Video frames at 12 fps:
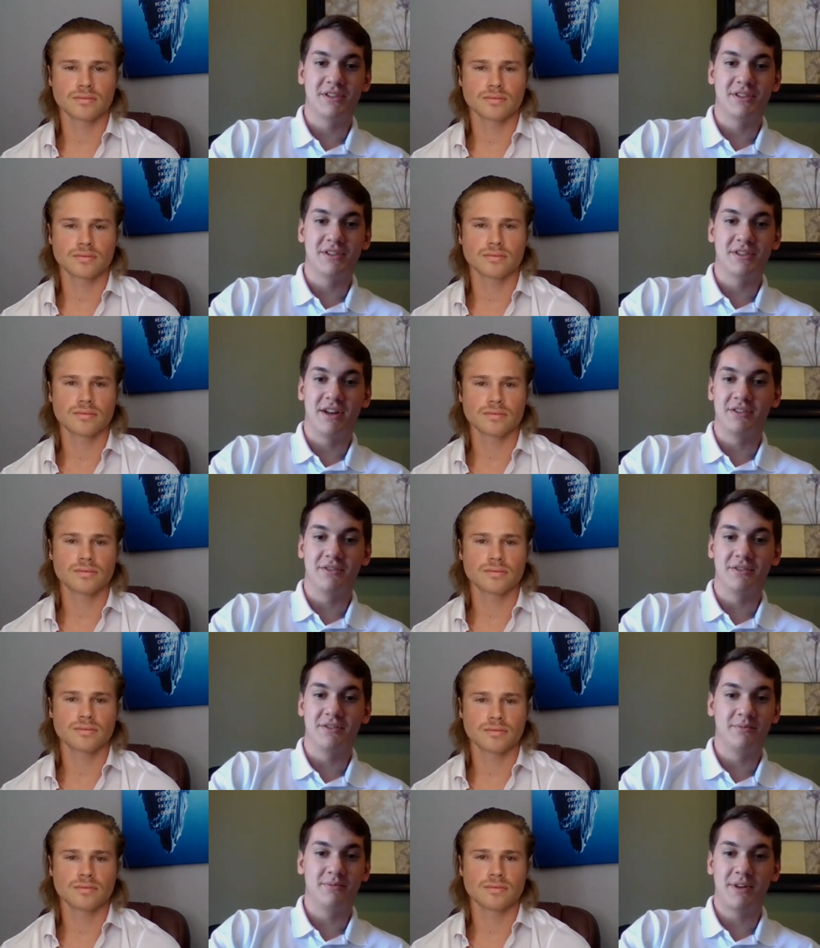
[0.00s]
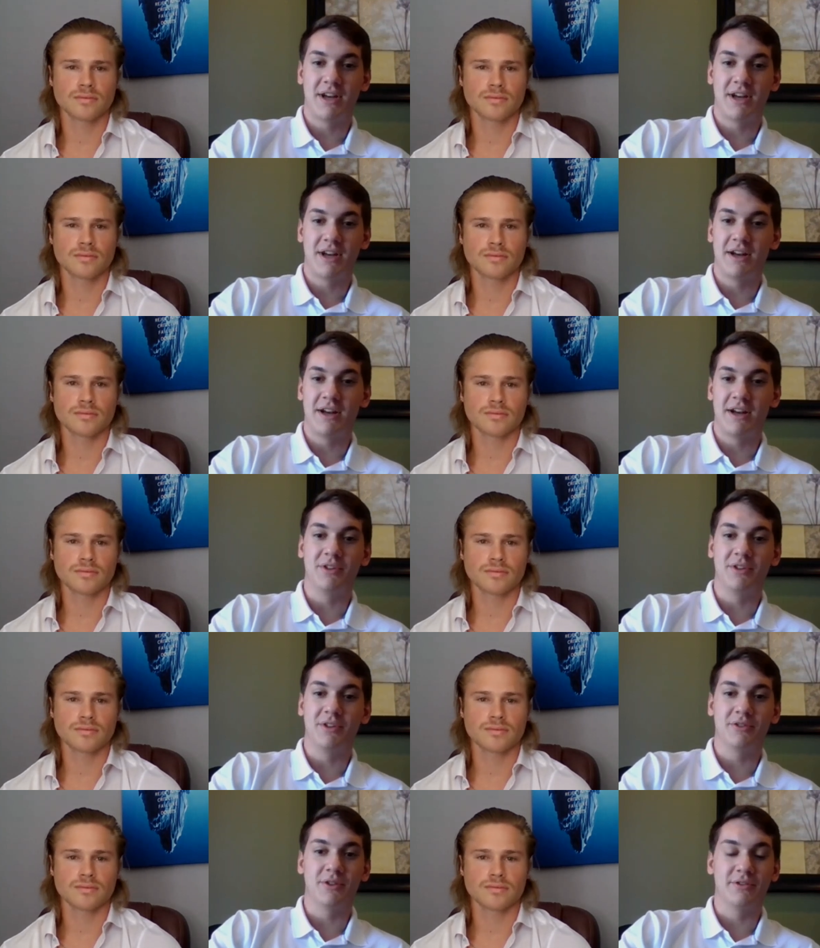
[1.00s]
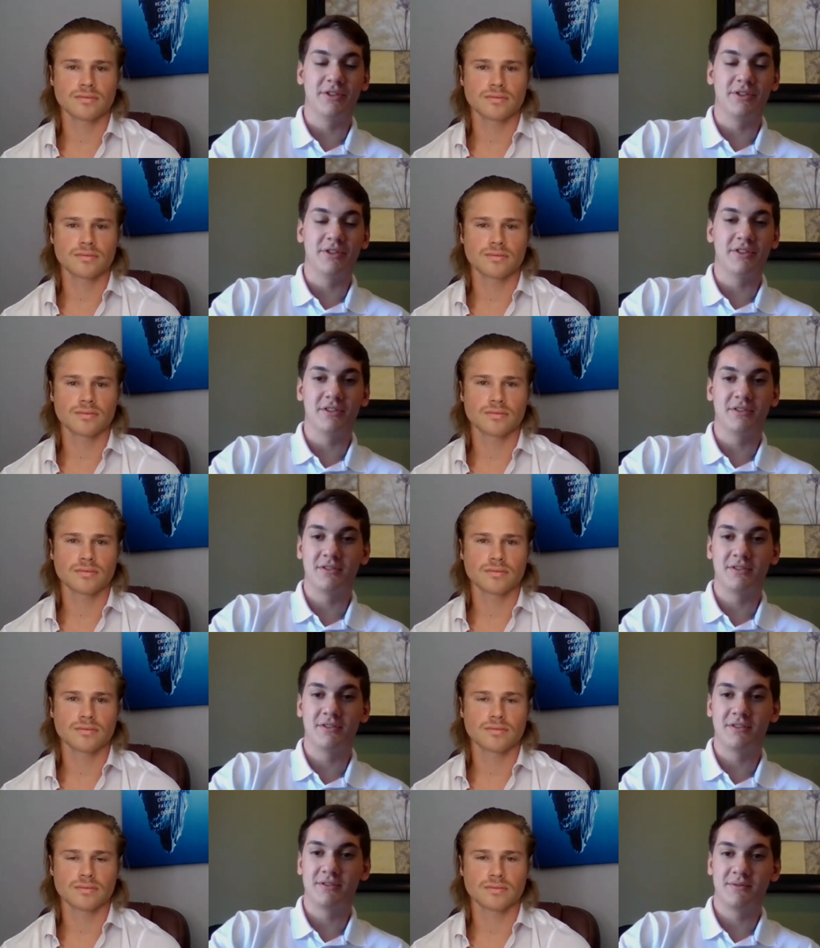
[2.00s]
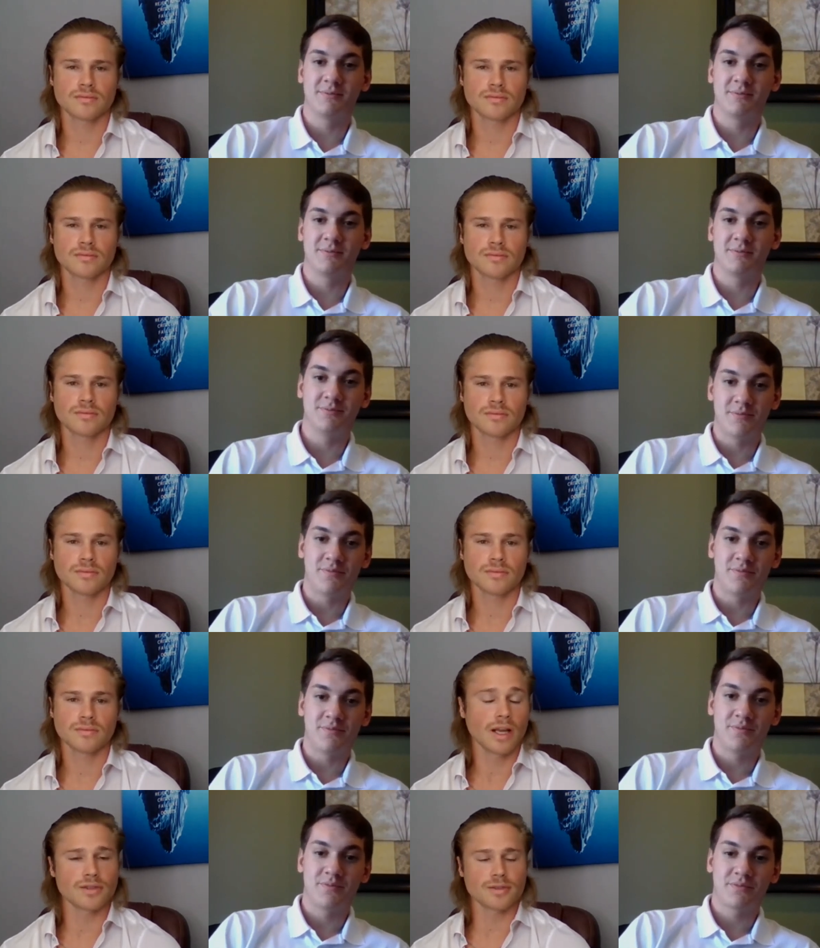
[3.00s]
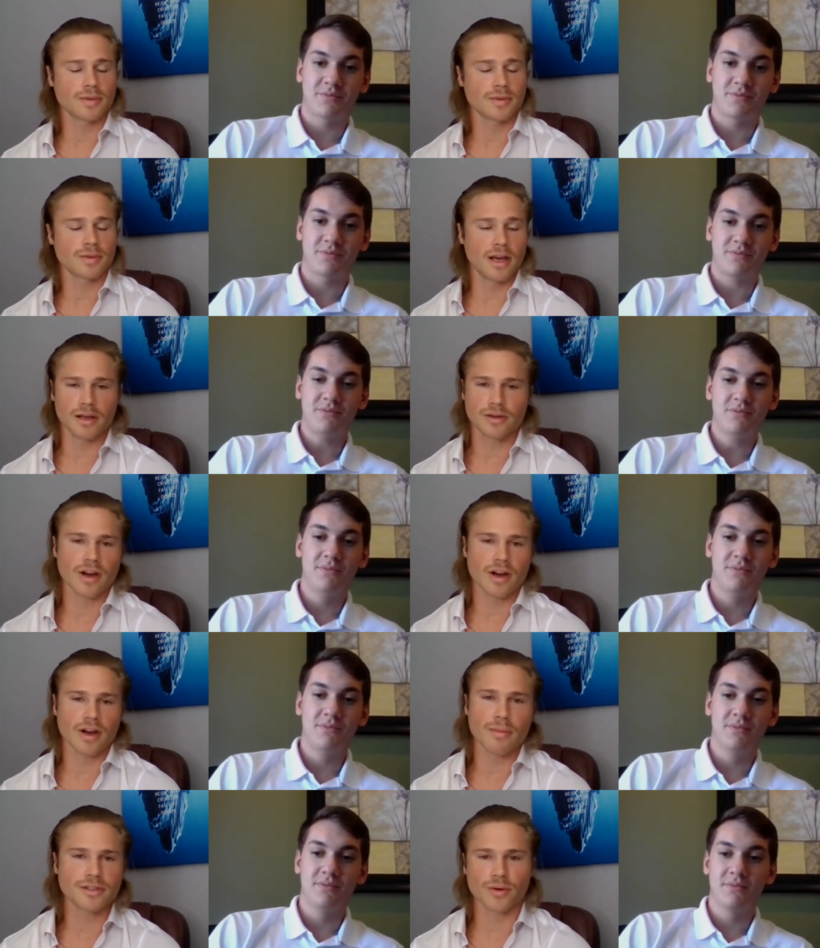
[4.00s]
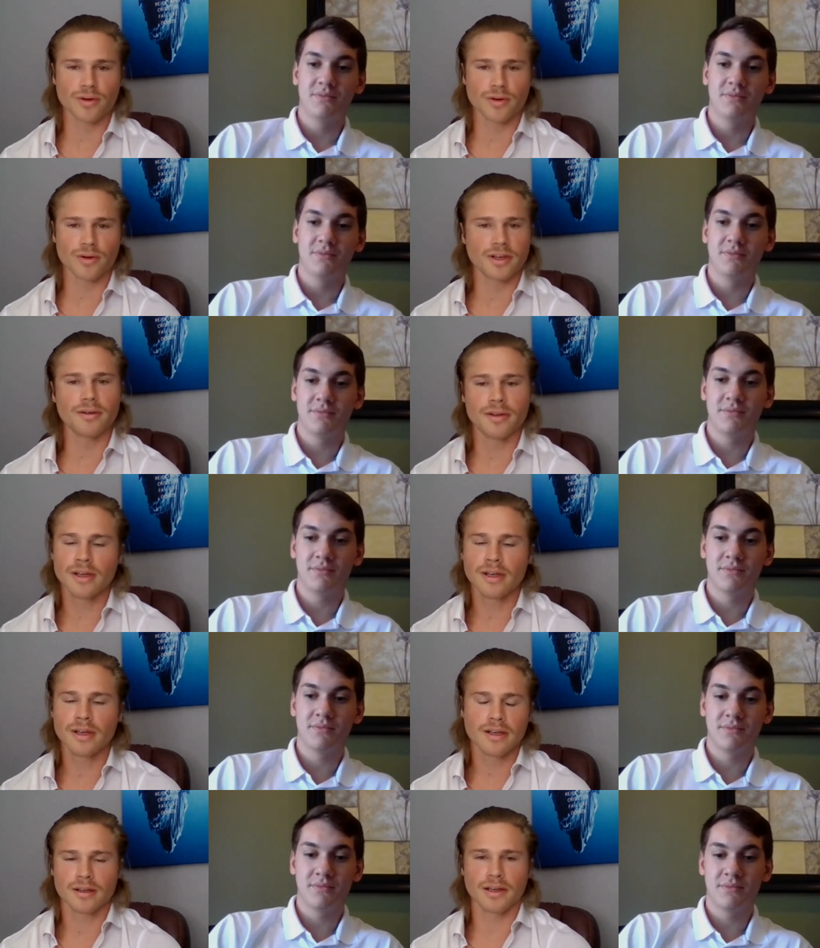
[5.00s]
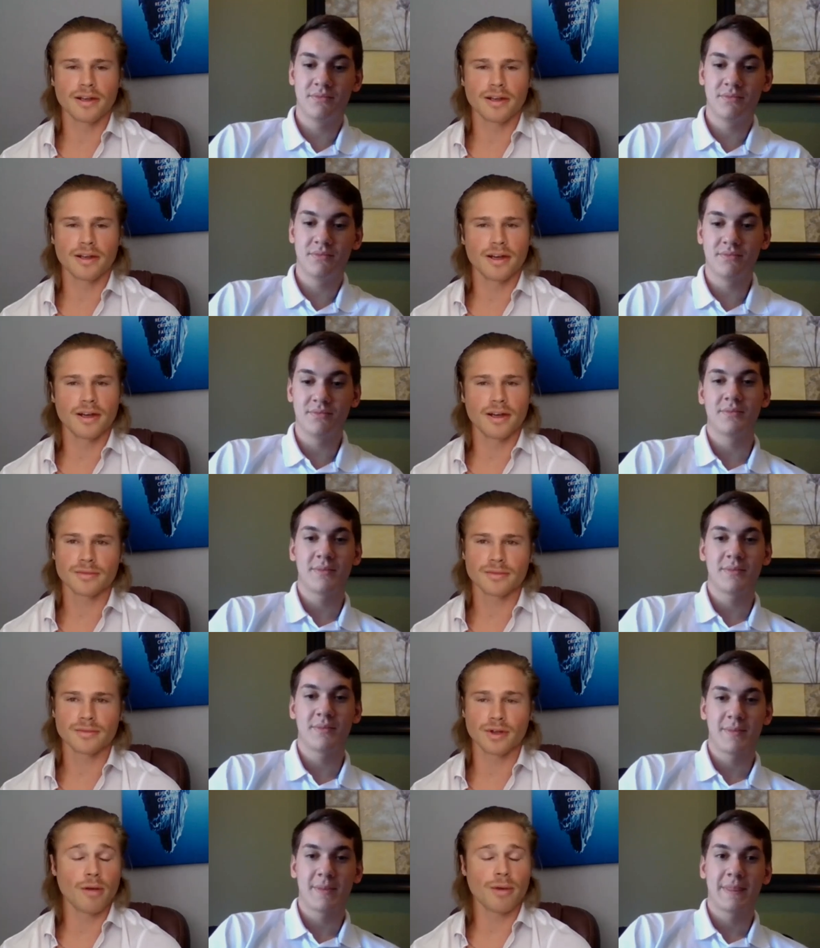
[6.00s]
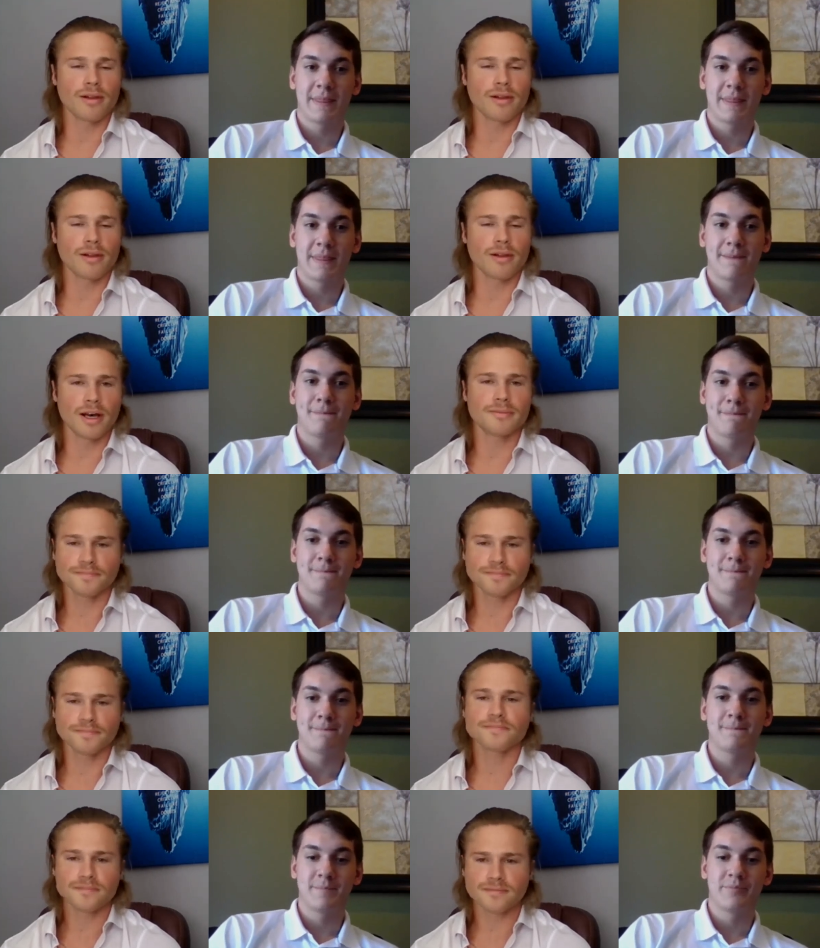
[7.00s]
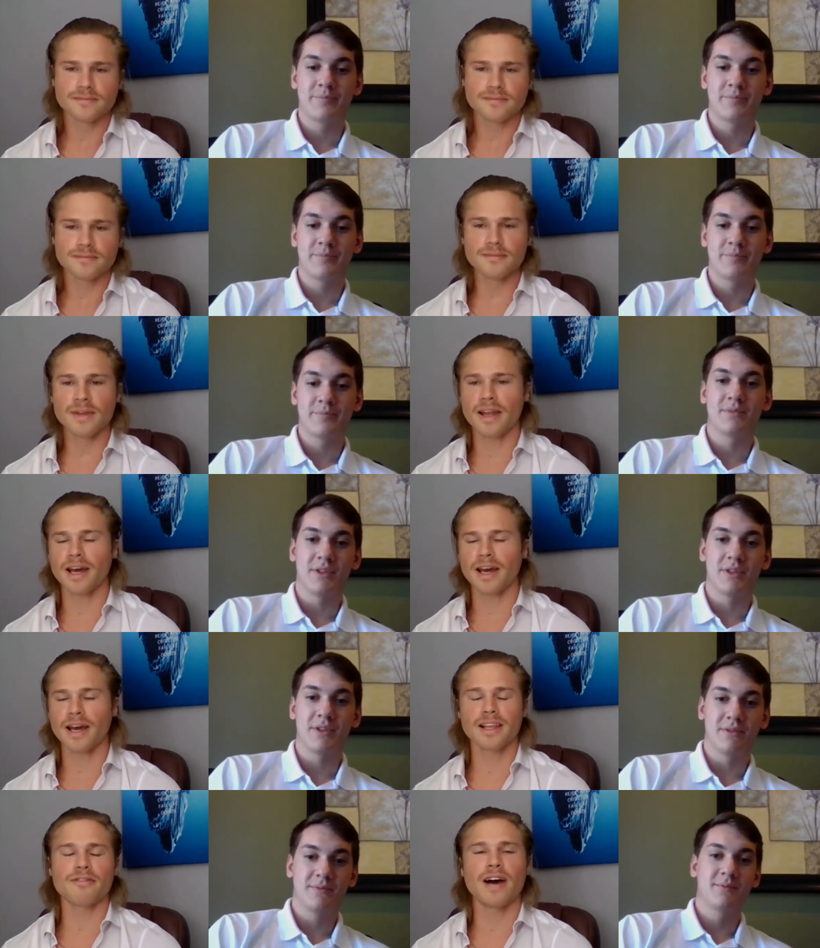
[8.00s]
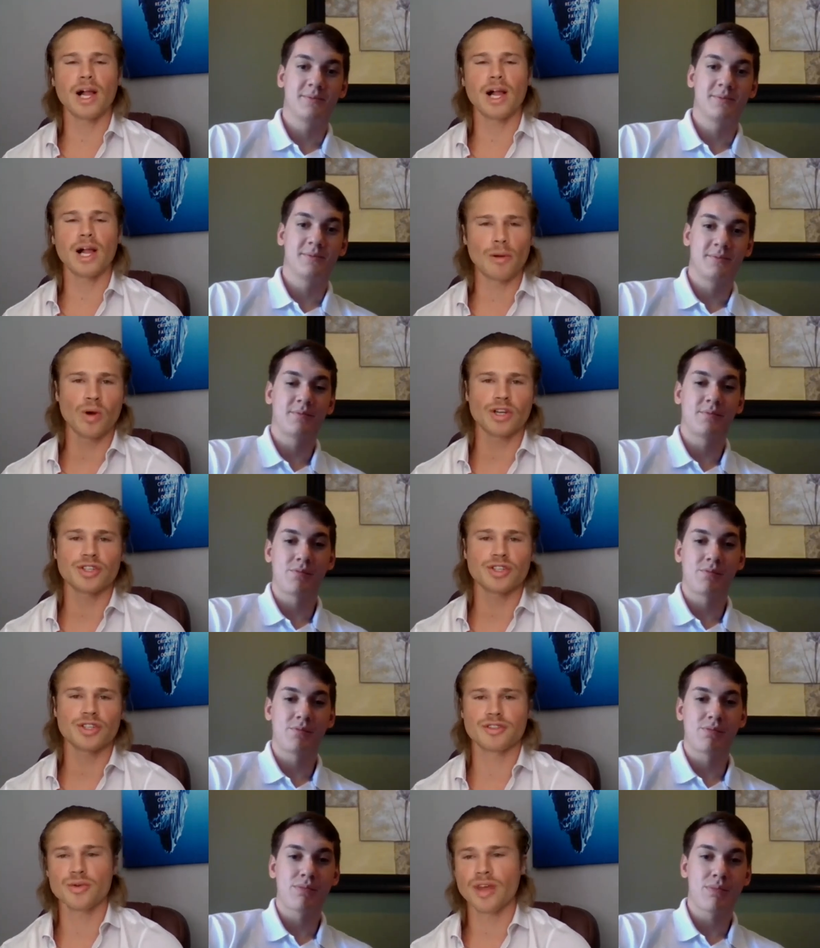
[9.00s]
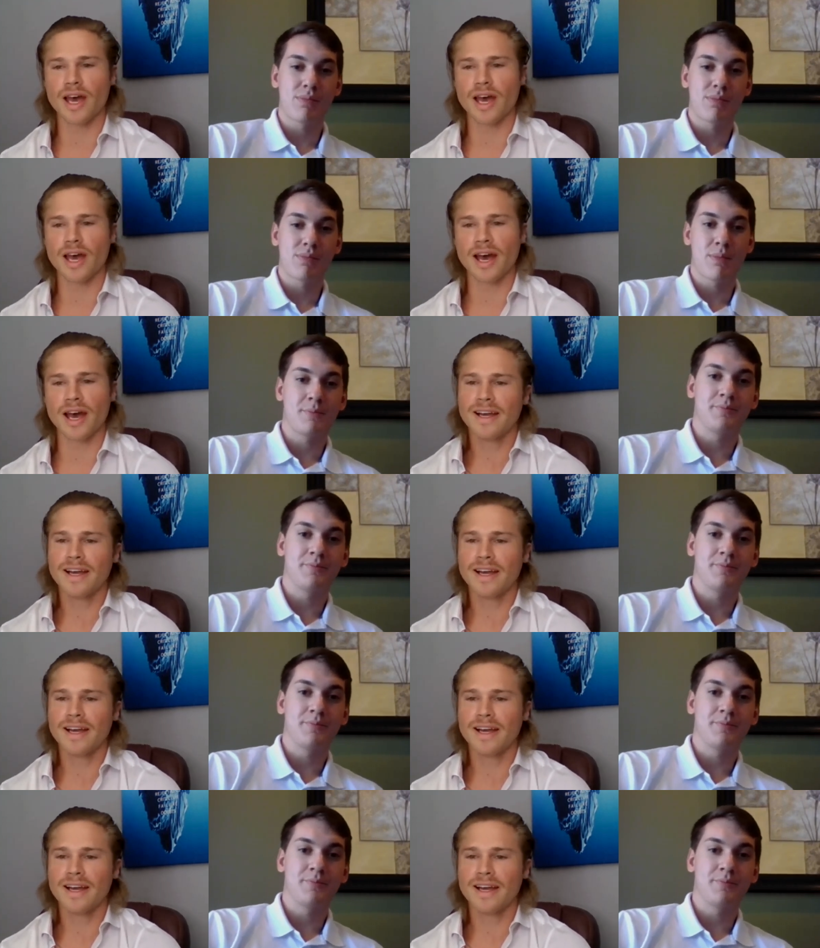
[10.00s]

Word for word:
Speaker 1: to meet Scott and have him help me through everything. Yeah, it's awesome.
Speaker 2: Yeah, a great mentor can can uh, you know help out a lot. And kind of like a follow up question